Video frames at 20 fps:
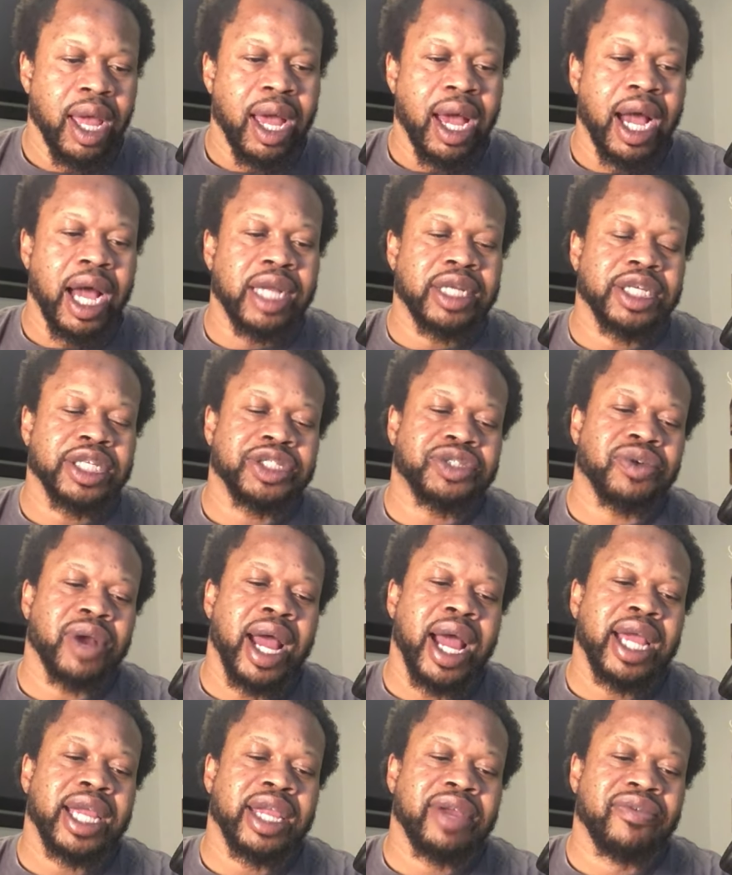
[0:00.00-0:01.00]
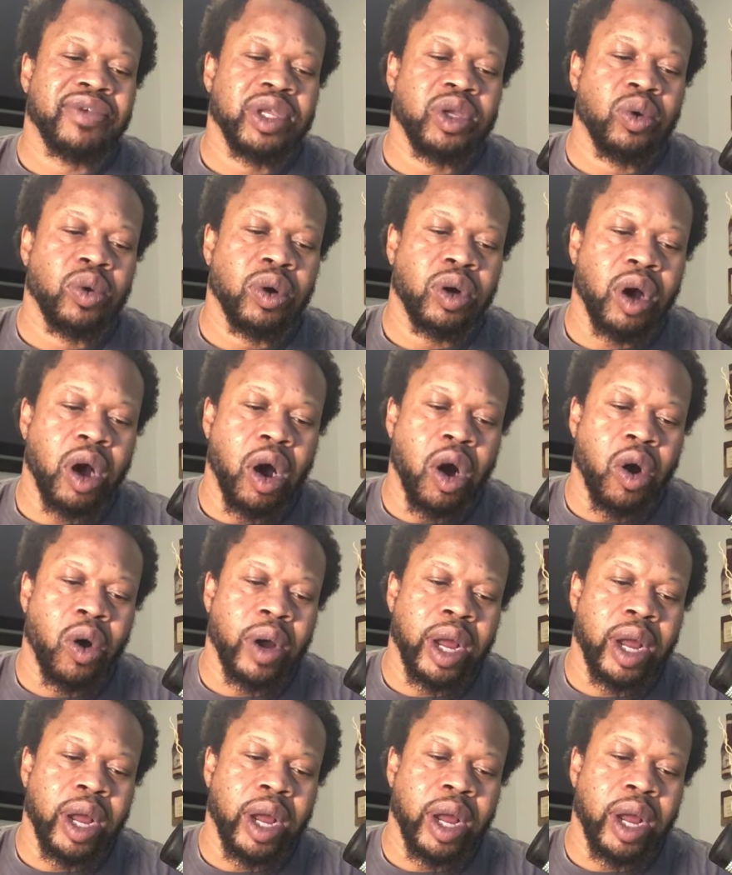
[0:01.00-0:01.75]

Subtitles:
I just tried giving you a call.